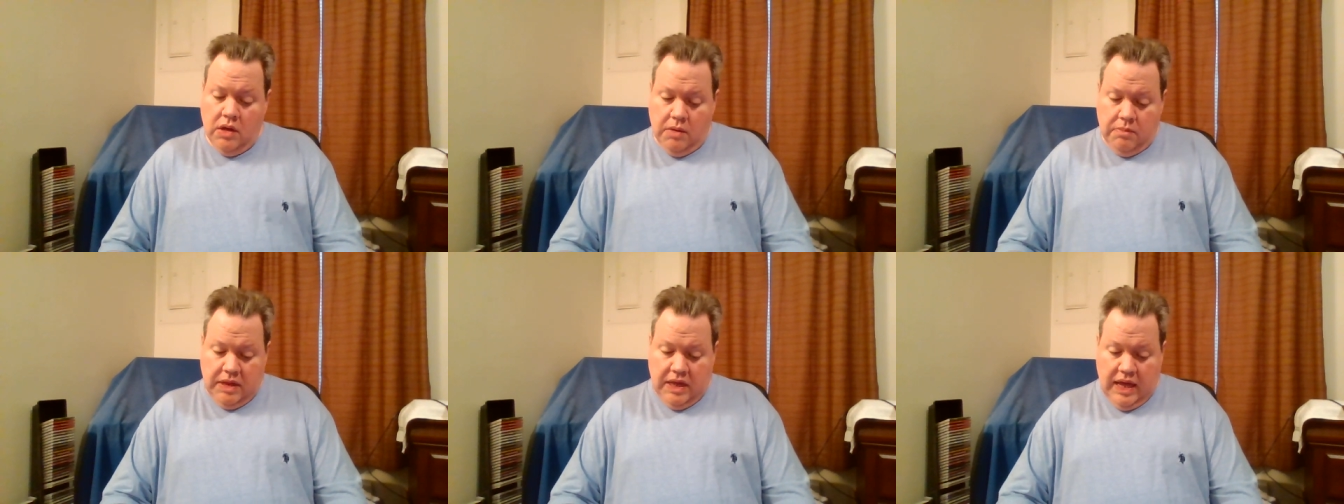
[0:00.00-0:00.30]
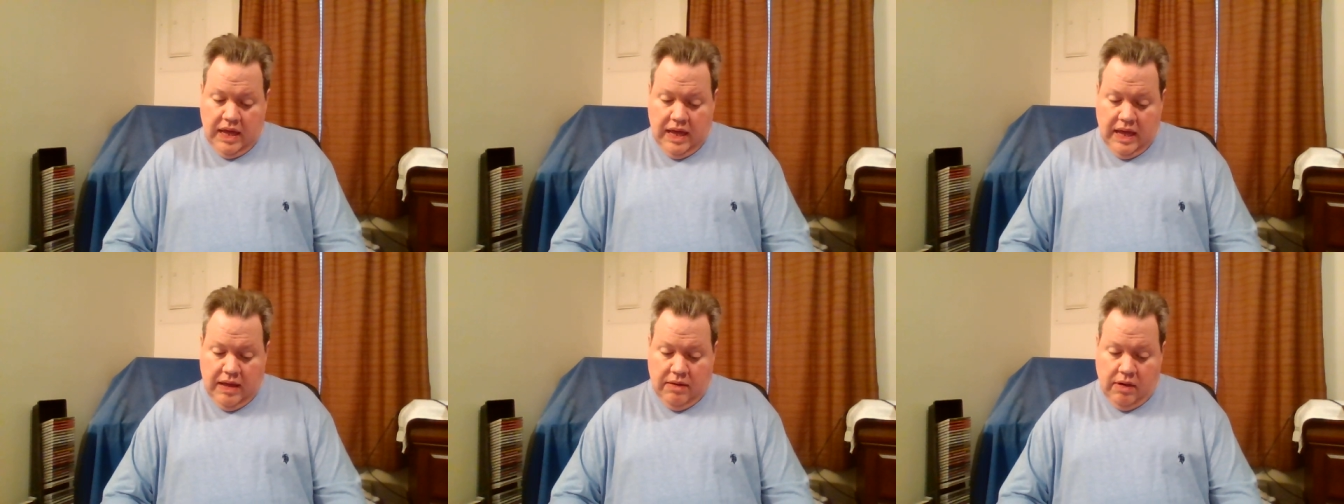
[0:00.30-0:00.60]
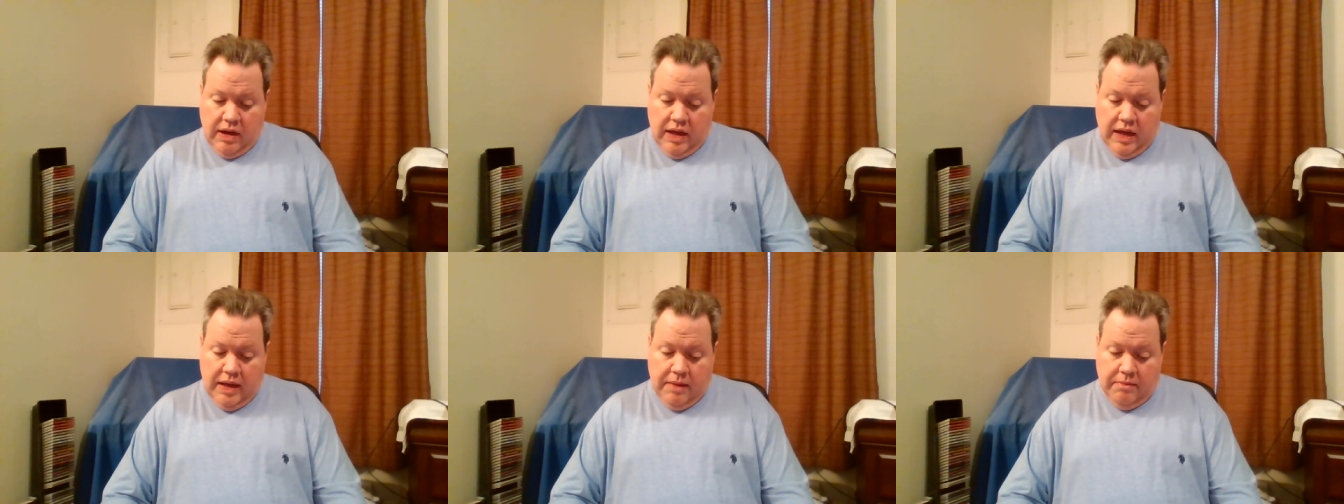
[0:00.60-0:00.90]
But
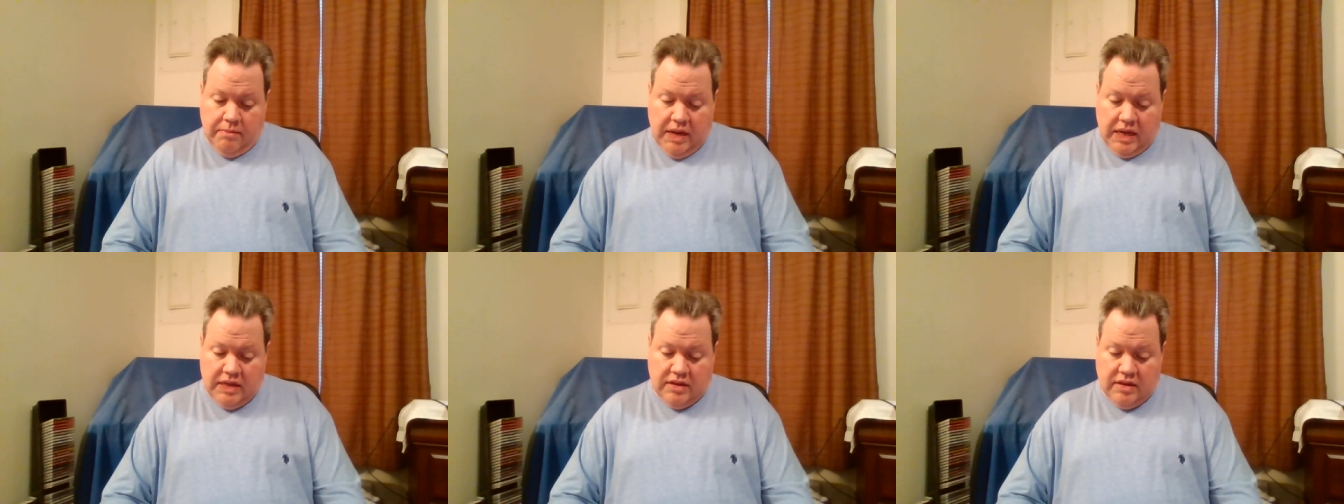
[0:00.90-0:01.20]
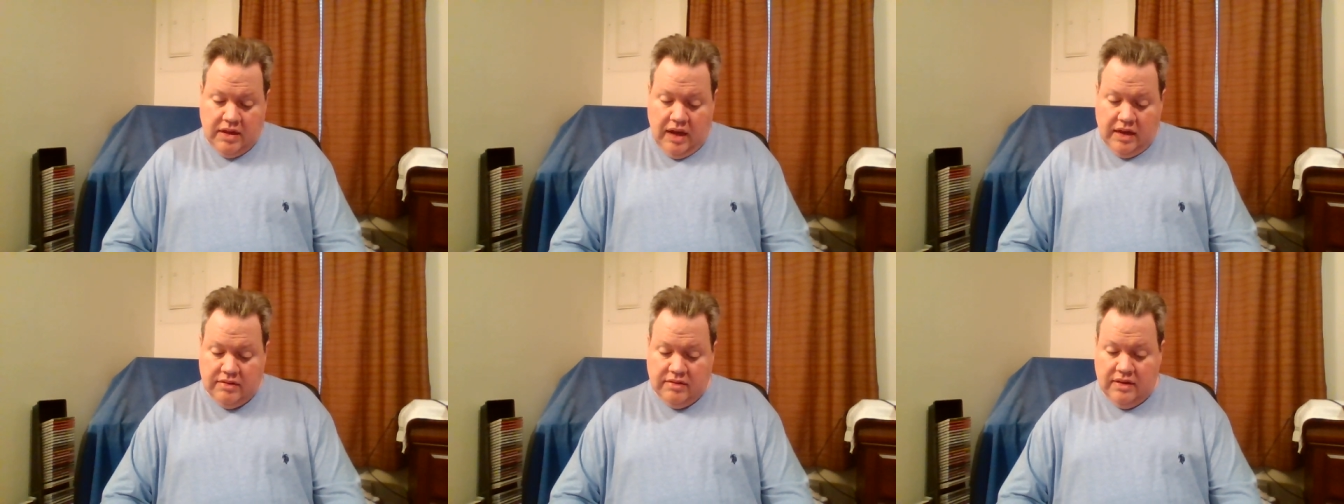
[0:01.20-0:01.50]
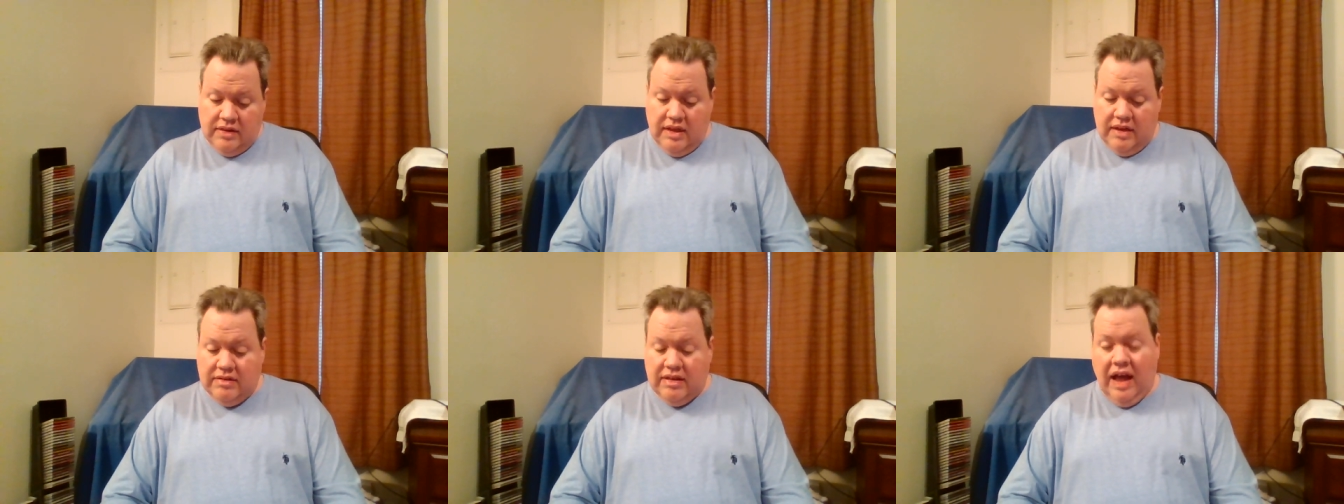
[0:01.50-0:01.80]
anyway, my thoughts
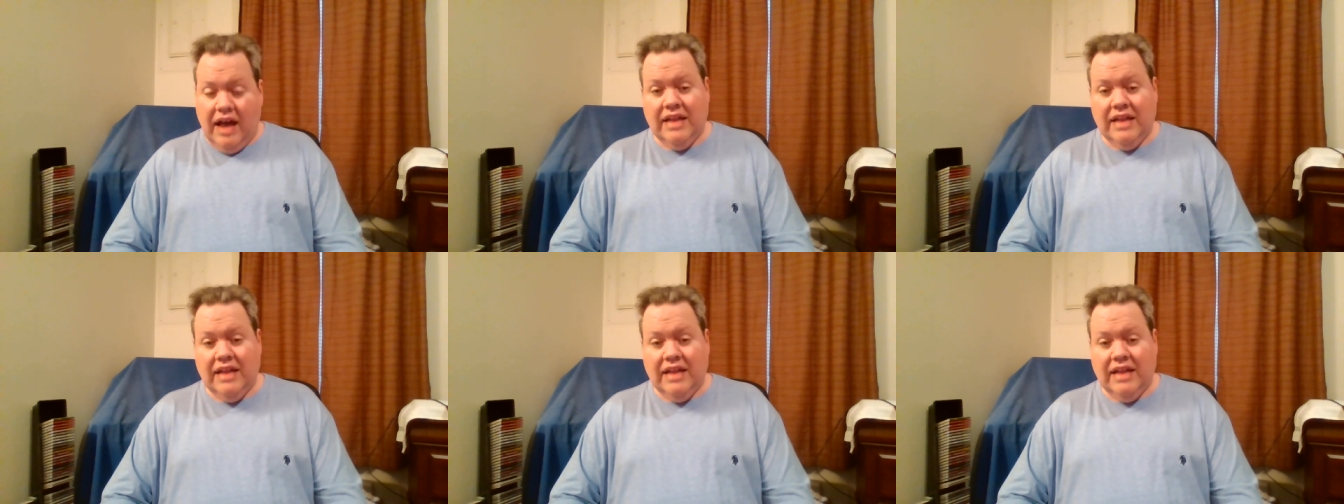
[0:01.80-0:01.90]
on this,